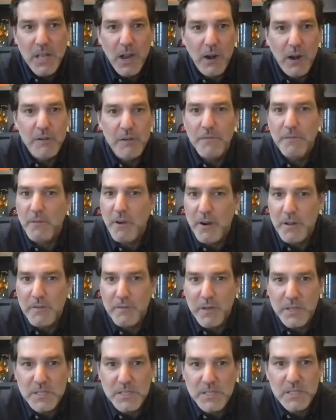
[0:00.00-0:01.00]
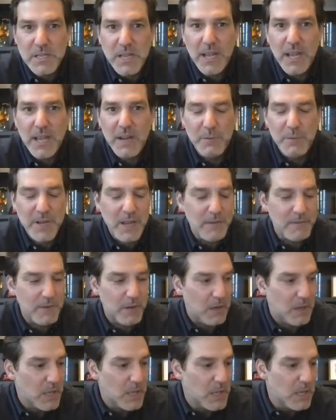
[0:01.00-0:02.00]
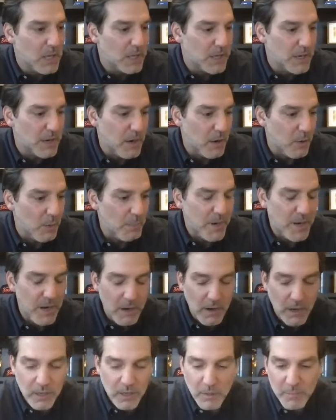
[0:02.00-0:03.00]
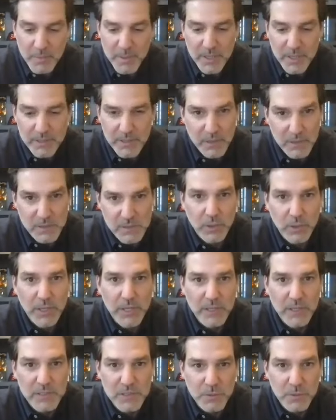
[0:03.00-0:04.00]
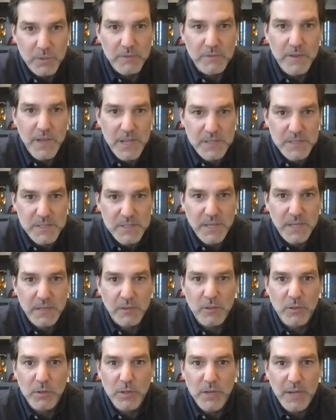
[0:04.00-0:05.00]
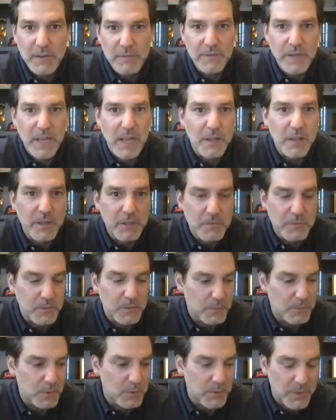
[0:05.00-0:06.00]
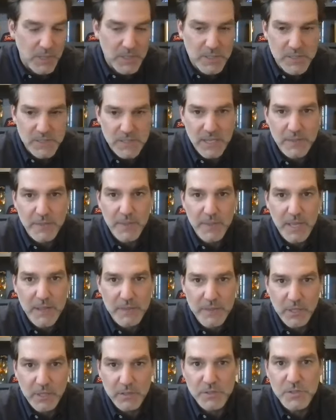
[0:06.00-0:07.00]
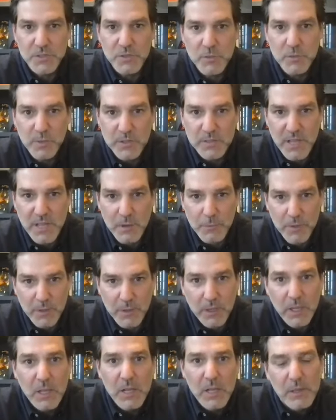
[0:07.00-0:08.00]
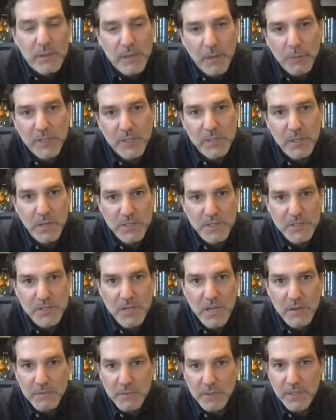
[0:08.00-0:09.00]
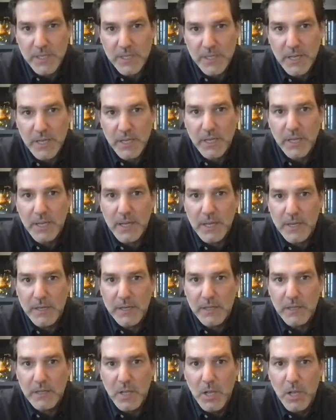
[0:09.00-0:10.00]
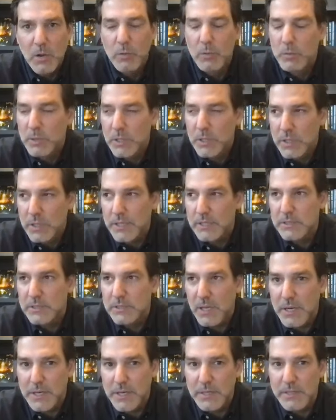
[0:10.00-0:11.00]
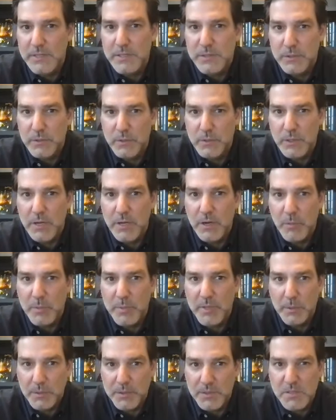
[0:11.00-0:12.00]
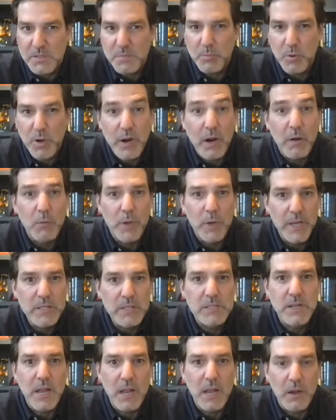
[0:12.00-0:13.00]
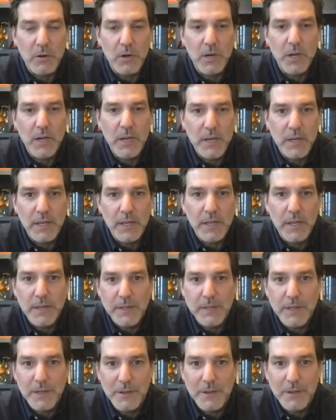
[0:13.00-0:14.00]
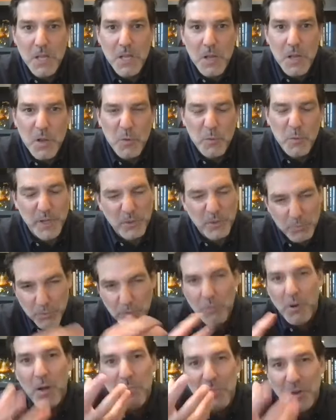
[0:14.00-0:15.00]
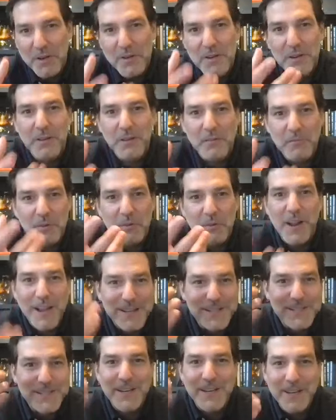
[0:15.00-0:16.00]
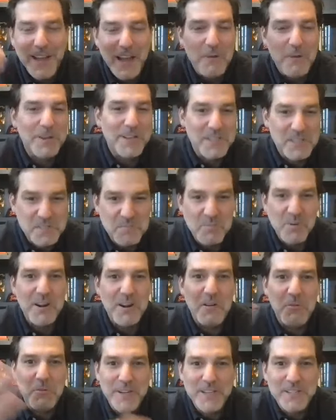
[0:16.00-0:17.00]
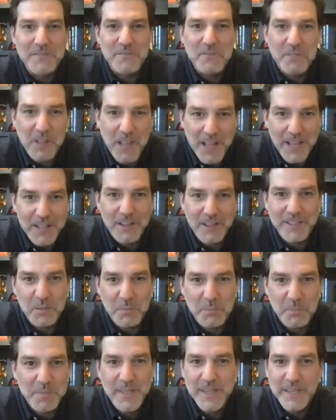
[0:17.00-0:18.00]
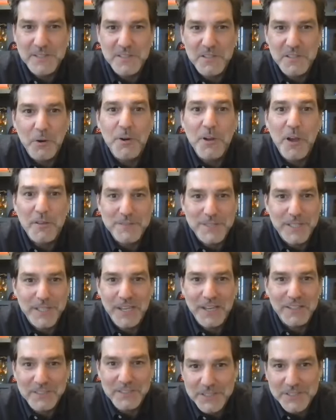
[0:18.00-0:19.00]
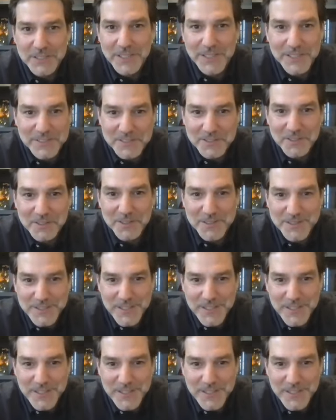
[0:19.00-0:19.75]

are in front of us, and we have a parent company that is looking to invest and create value for both us and the consumers that we touch every day. And really excited to, be able to spread our wings now, right? And, we grew up under Verizon, and now we can spread our wings and fly like the kids going off to college, I guess you could